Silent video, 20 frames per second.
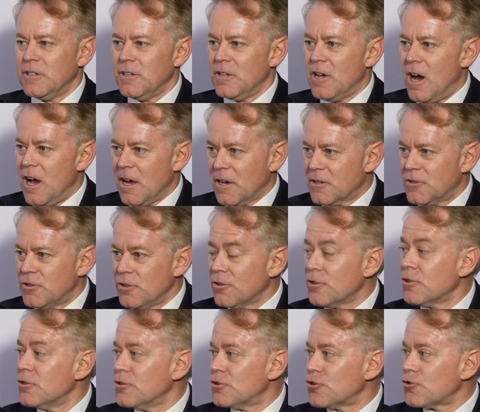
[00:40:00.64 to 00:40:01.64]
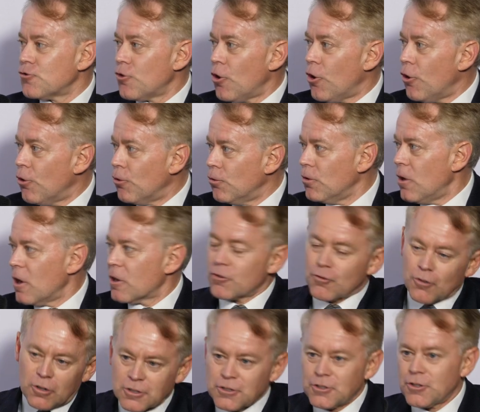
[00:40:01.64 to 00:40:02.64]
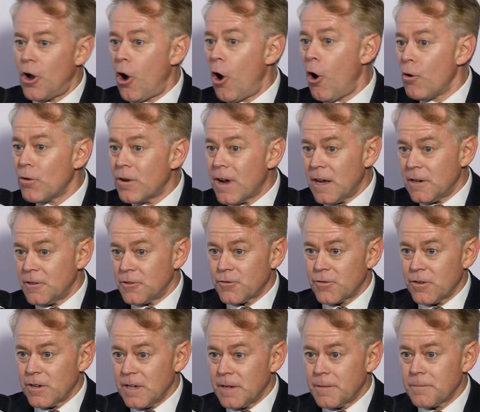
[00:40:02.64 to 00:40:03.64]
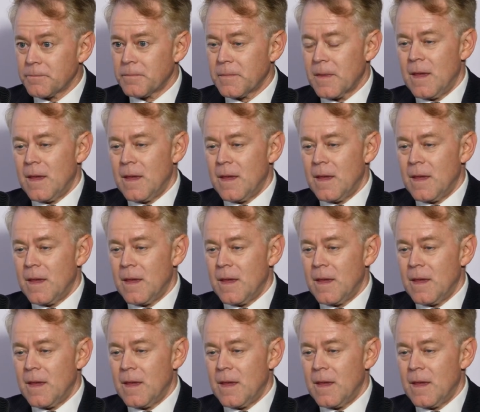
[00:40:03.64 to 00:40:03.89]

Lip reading: and the like to control across the whole country